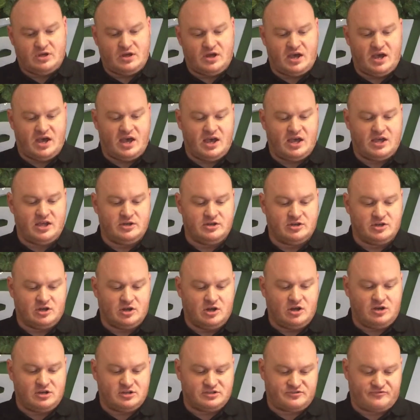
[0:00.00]
And
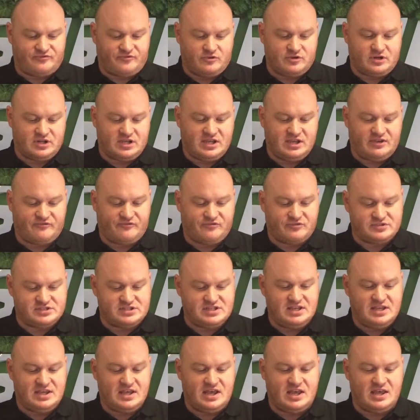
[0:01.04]
last for the gift for
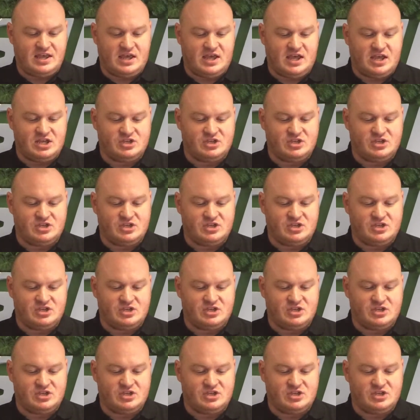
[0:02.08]
Seagate